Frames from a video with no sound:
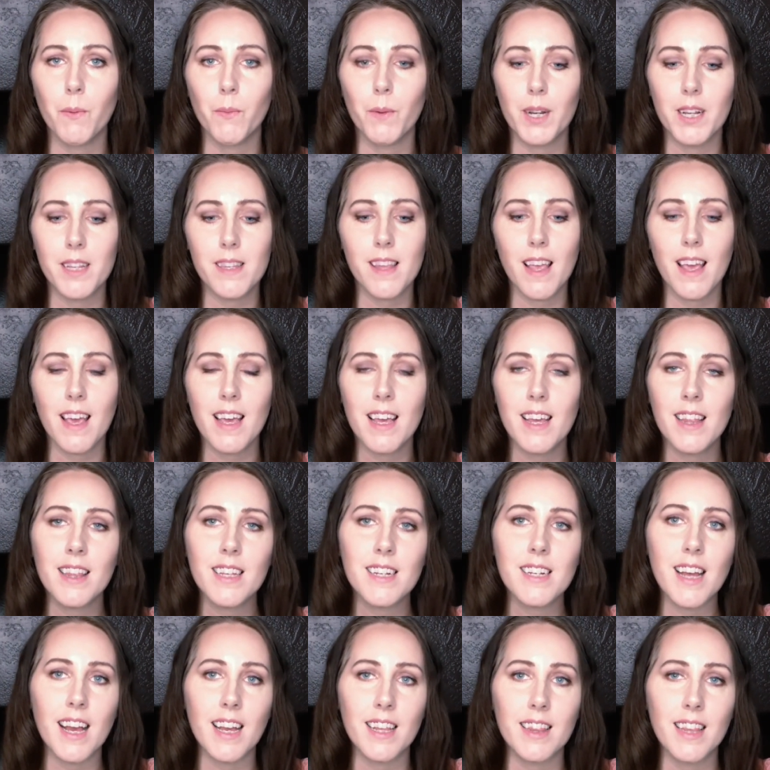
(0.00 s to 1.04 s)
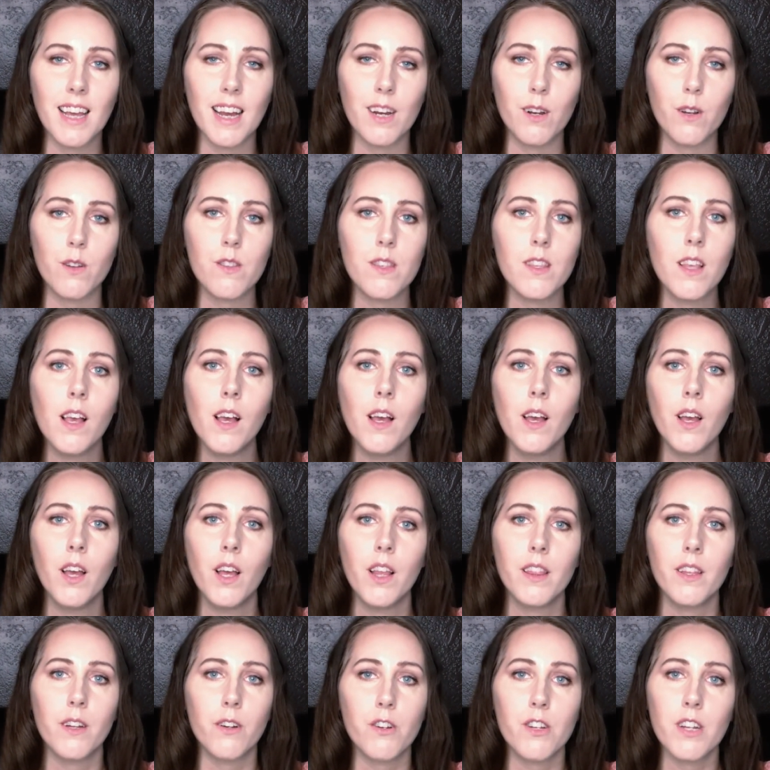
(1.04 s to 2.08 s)
but when it's in the 10th house,
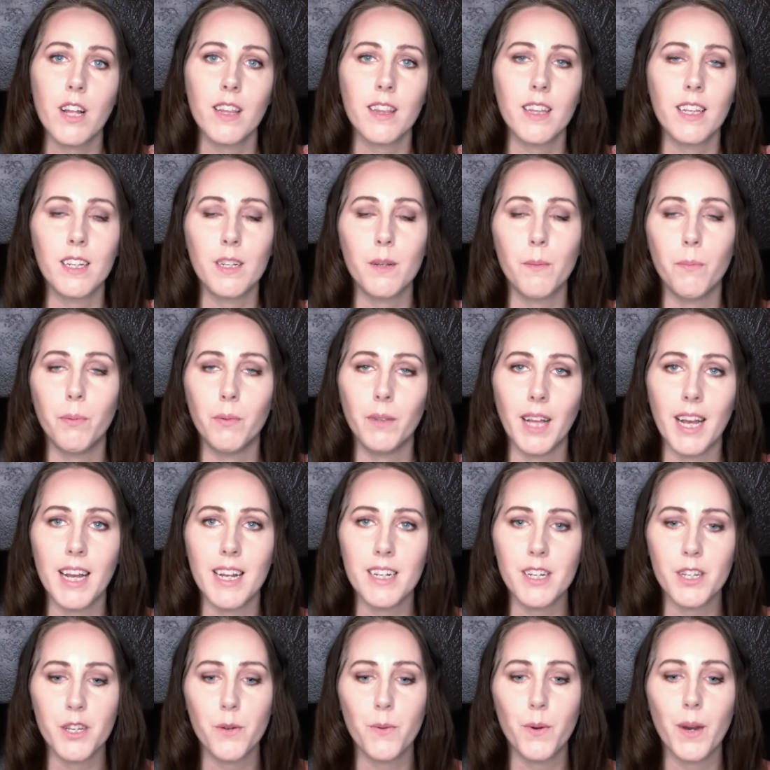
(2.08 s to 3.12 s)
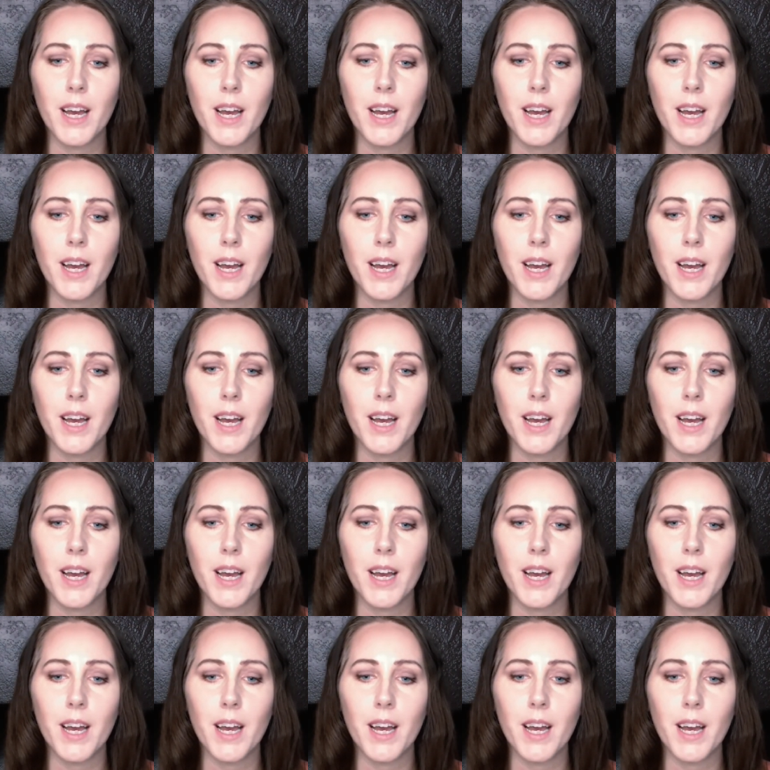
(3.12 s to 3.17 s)
there's nothing to blend.